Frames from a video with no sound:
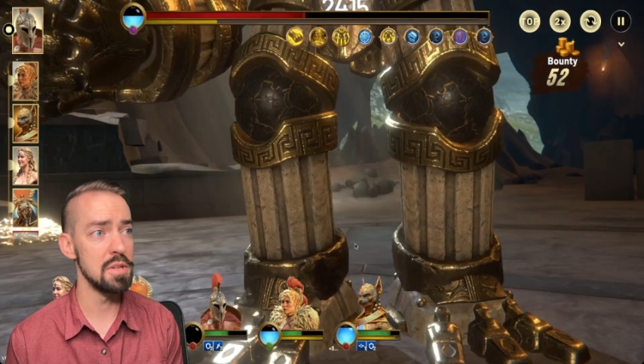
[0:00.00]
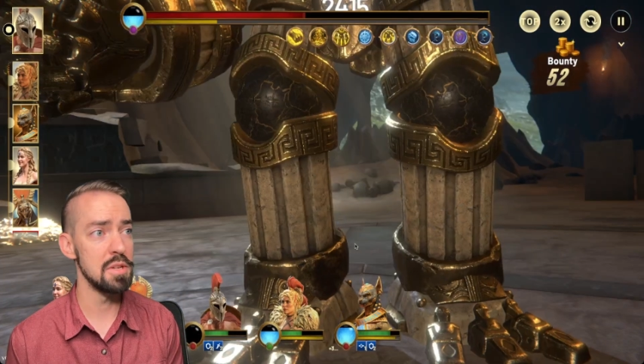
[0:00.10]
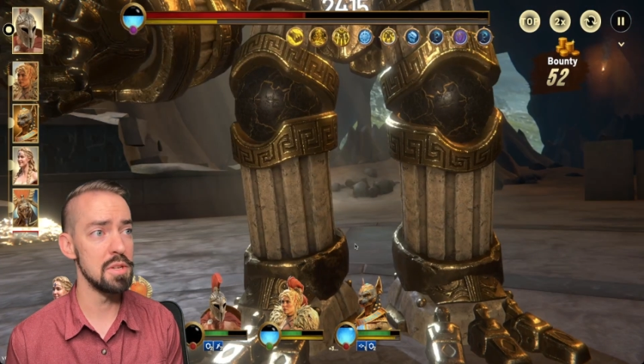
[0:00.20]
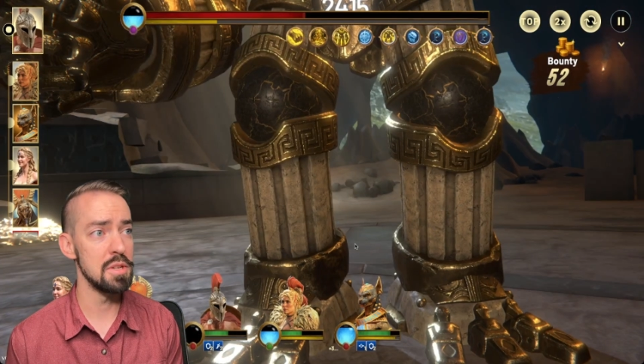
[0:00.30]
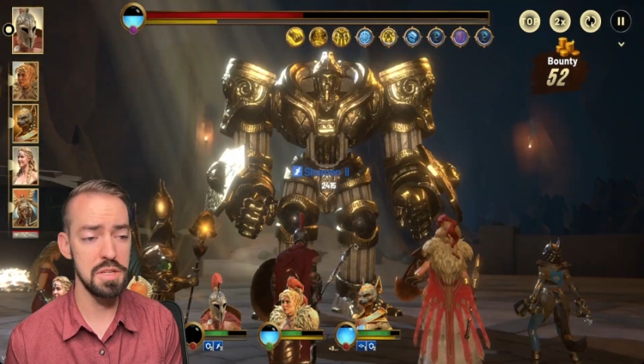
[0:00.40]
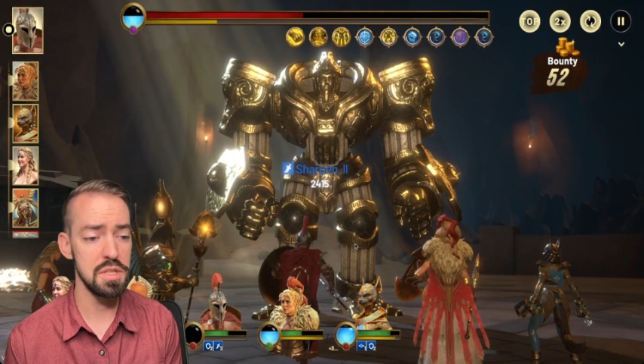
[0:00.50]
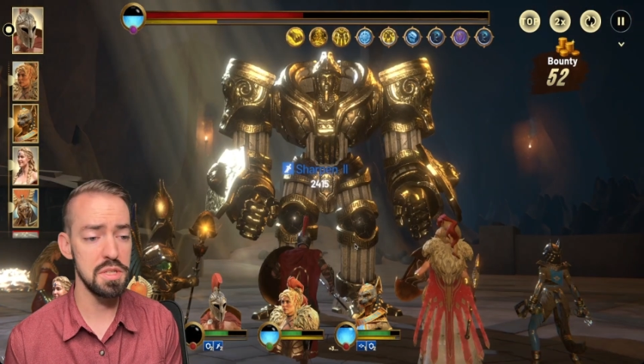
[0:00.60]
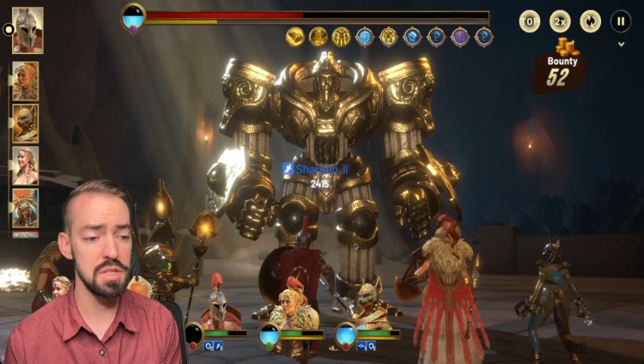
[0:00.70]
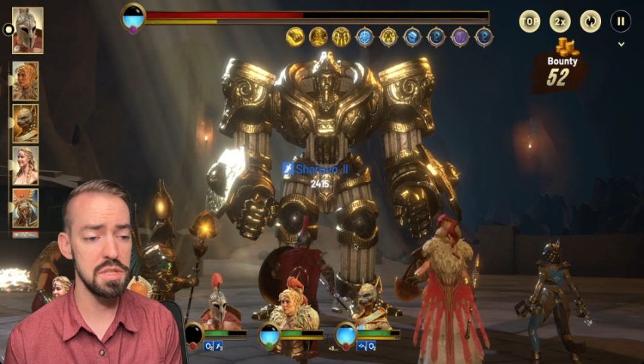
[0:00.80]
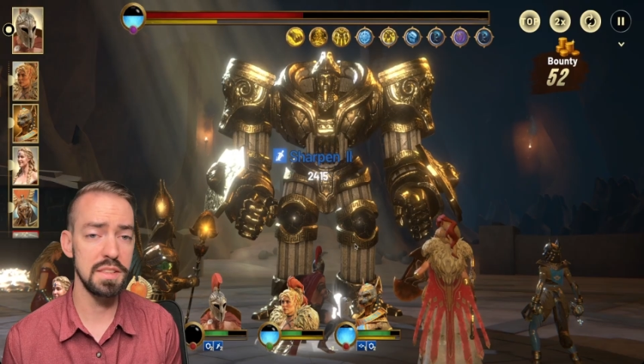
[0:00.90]
especially
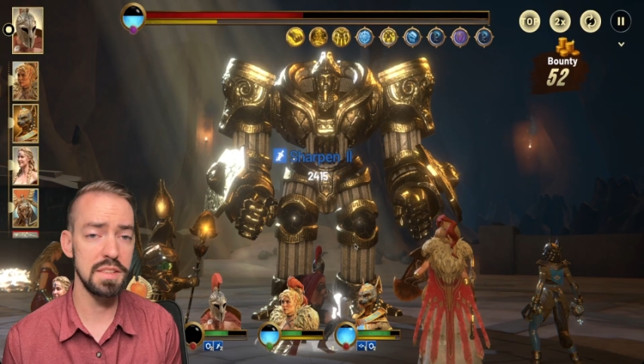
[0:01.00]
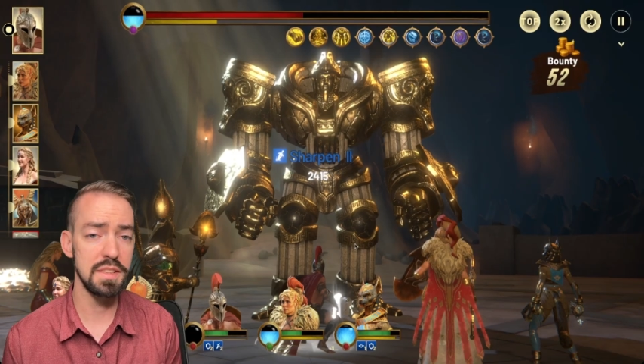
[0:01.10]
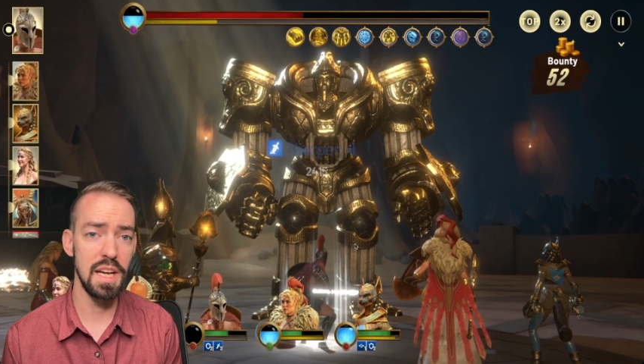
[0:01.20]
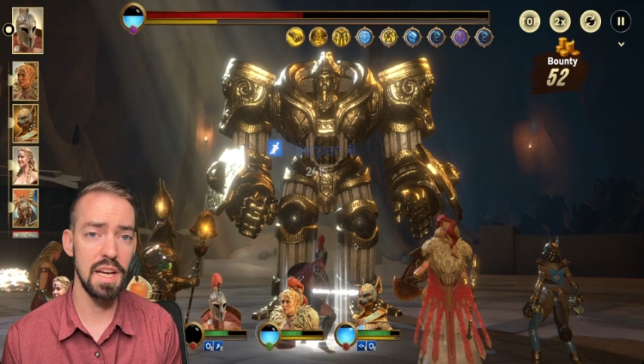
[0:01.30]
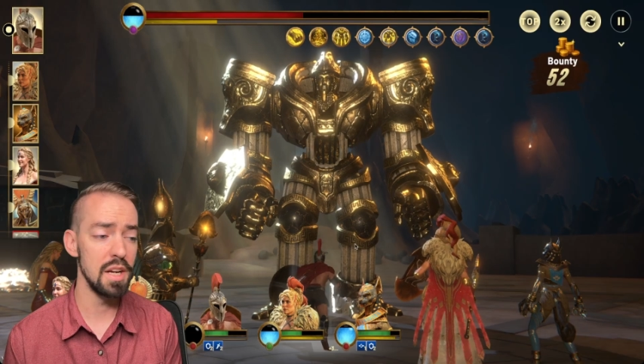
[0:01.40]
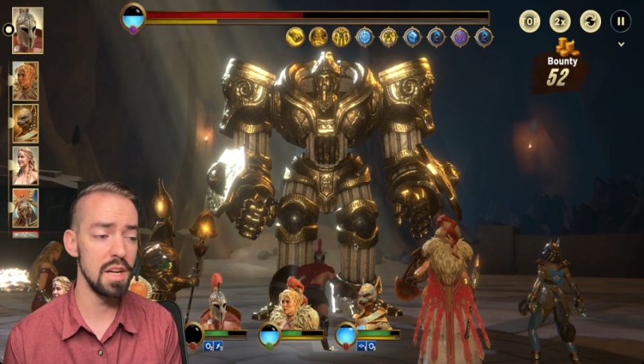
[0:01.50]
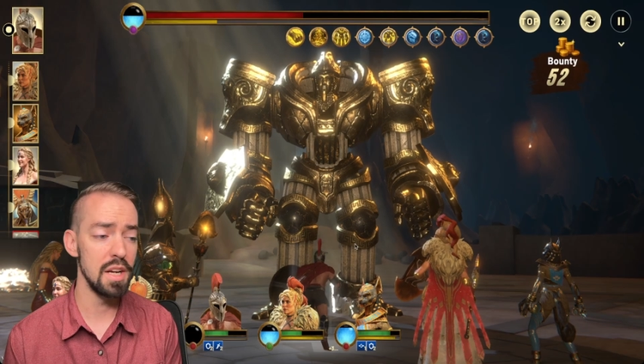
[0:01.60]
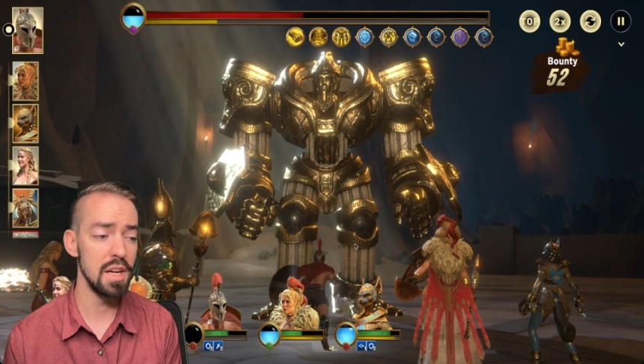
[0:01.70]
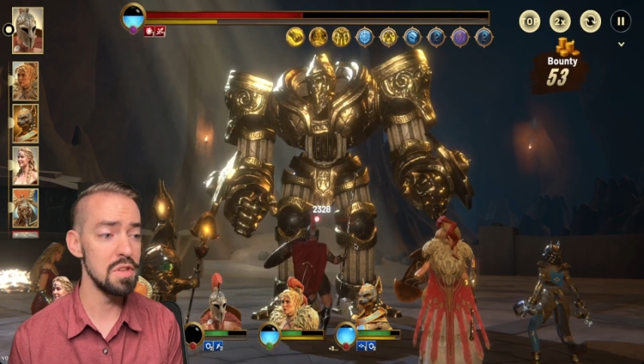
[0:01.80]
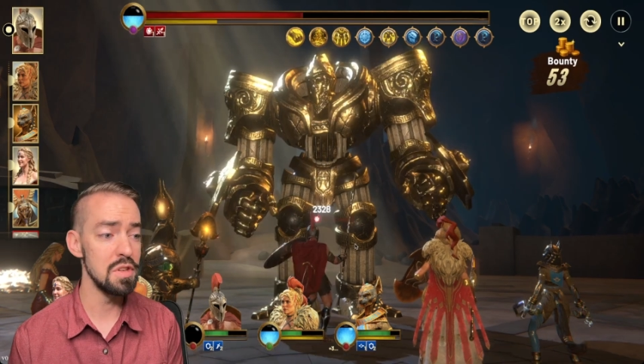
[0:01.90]
alongside Ra.
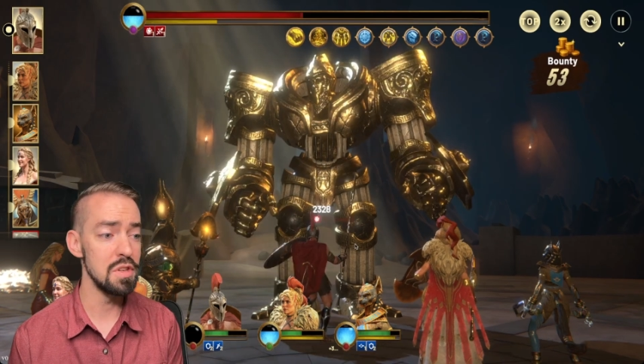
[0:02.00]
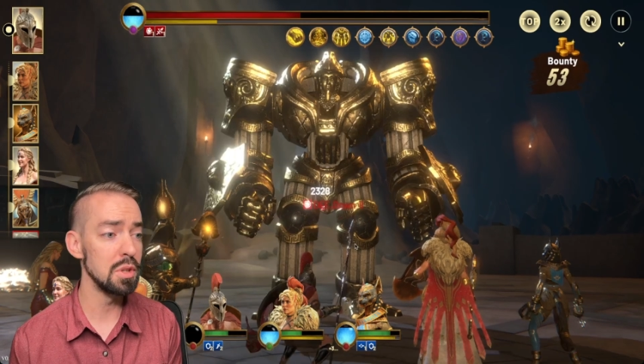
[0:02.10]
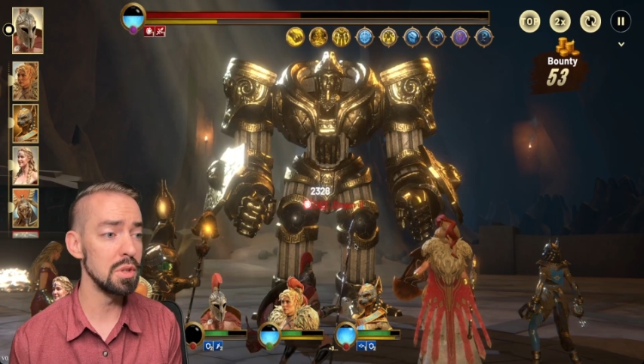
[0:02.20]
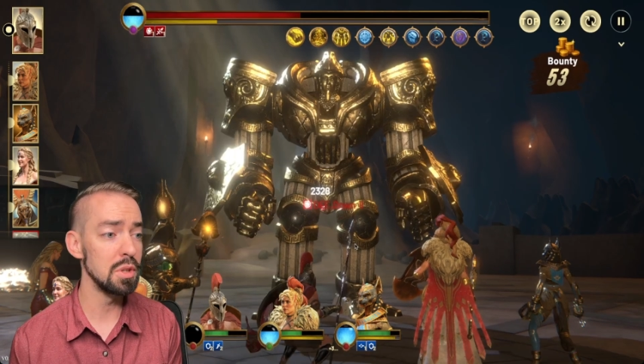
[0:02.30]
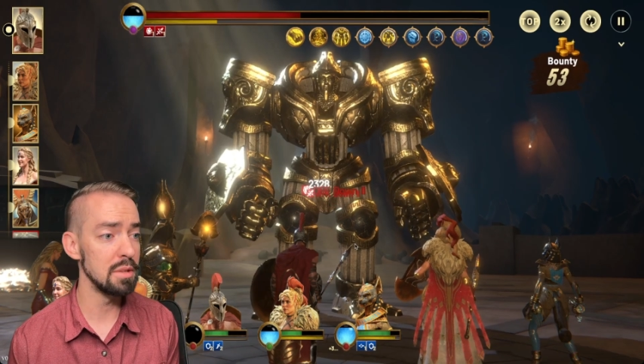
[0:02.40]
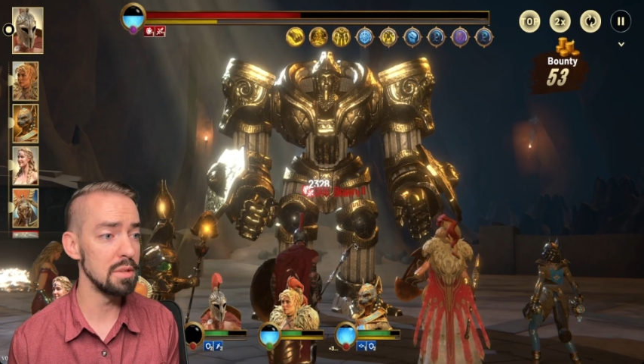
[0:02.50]
So if you've pulled her,